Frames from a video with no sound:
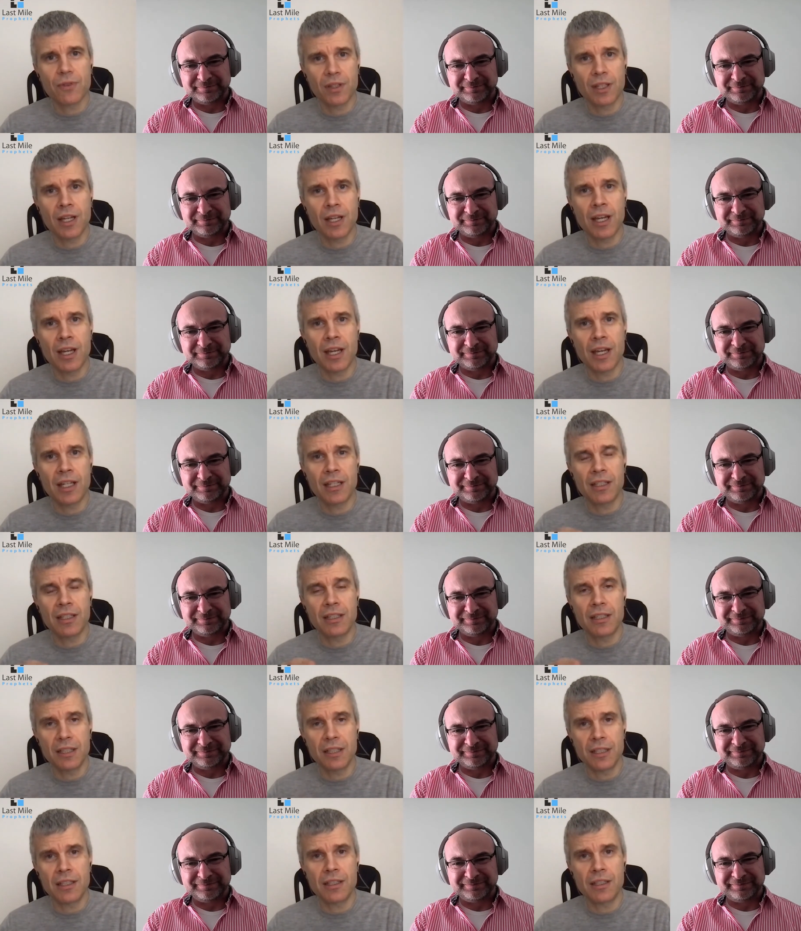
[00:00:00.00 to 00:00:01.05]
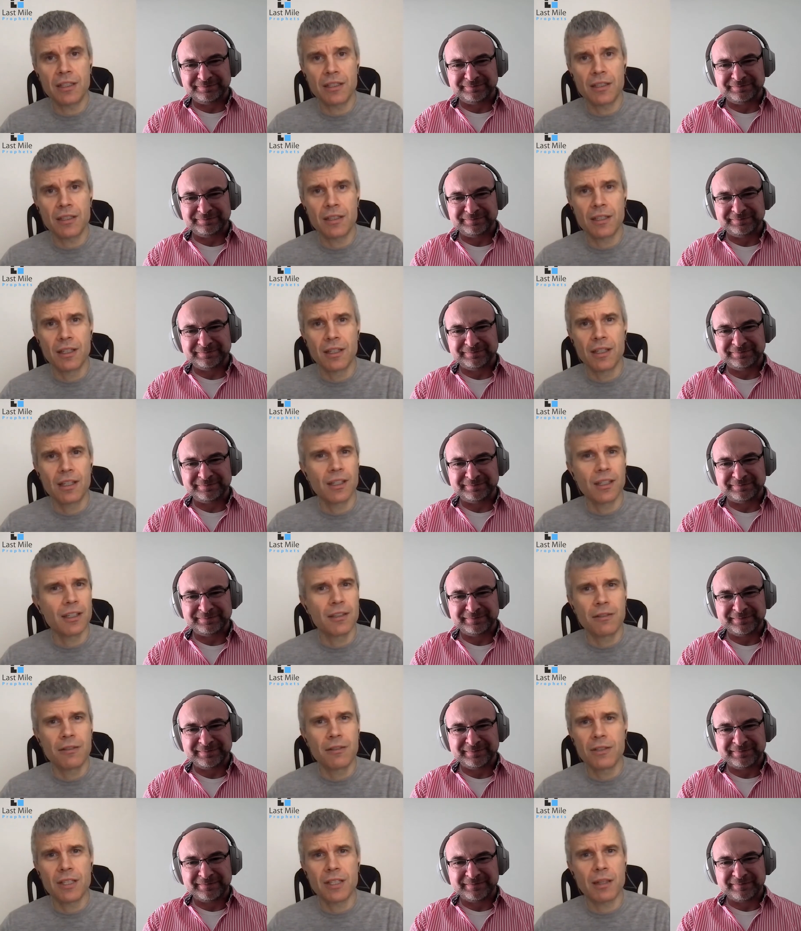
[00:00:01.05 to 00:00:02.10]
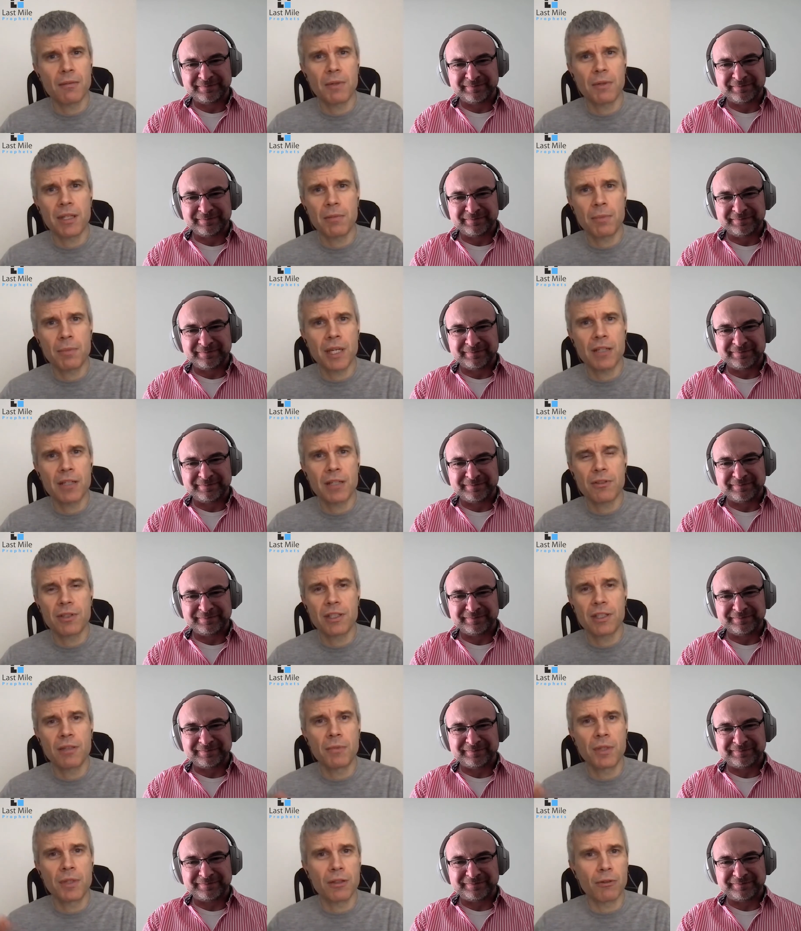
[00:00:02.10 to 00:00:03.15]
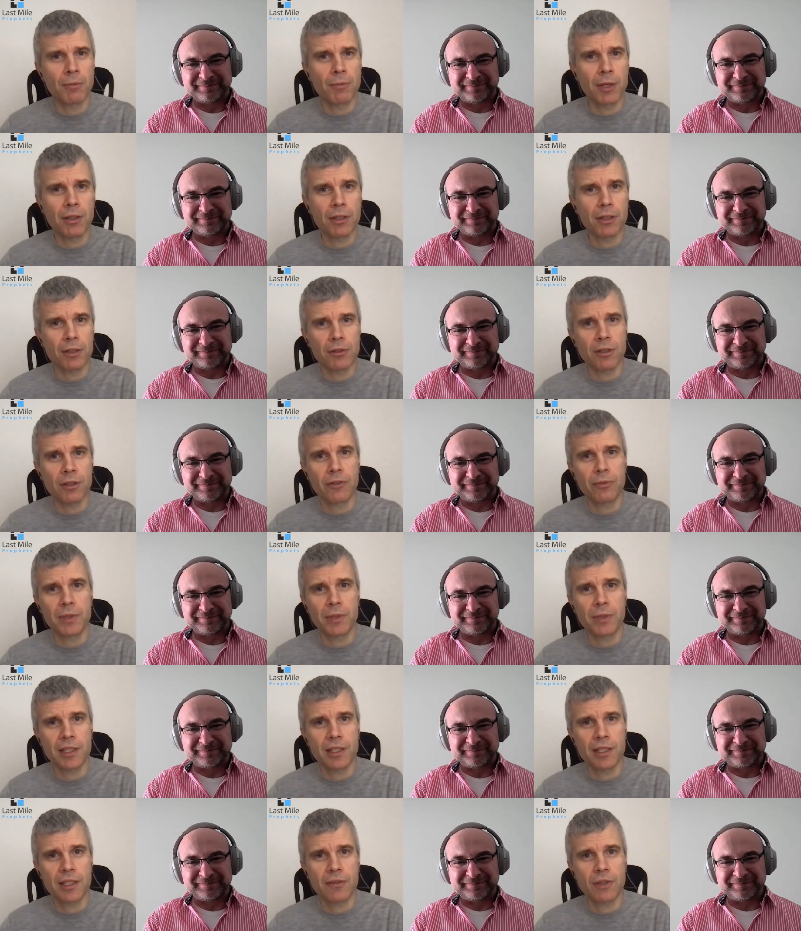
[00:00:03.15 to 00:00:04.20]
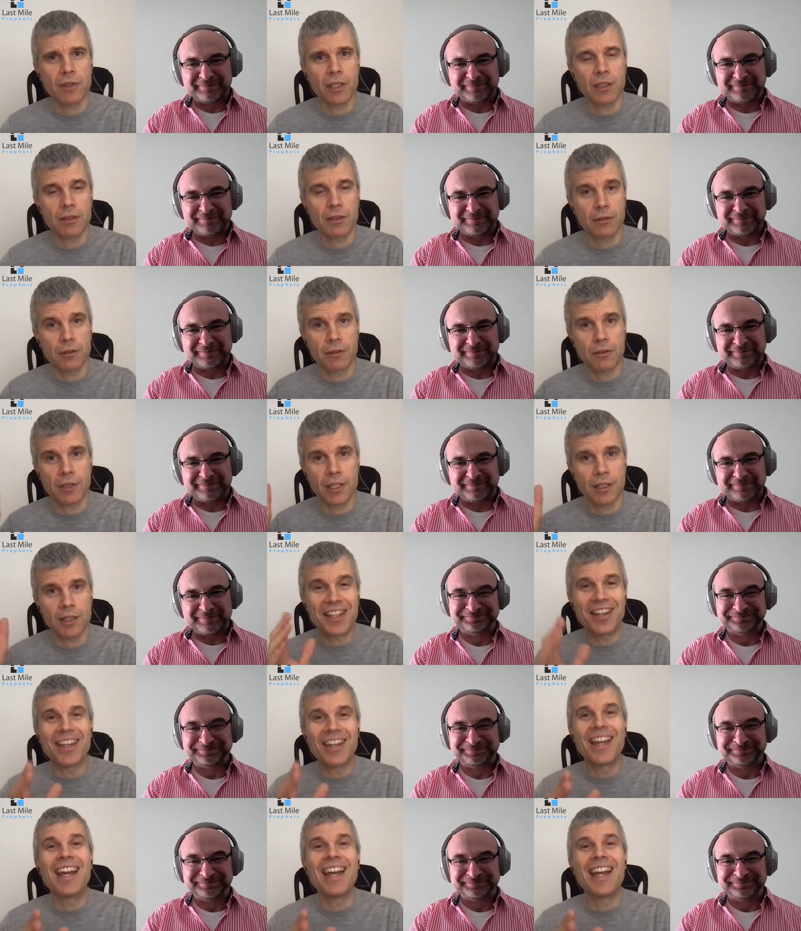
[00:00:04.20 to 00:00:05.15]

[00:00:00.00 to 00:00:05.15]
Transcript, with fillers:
Speaker 1: for nine years, can you do something about the batteries in the remote control for my TV? All right. Now,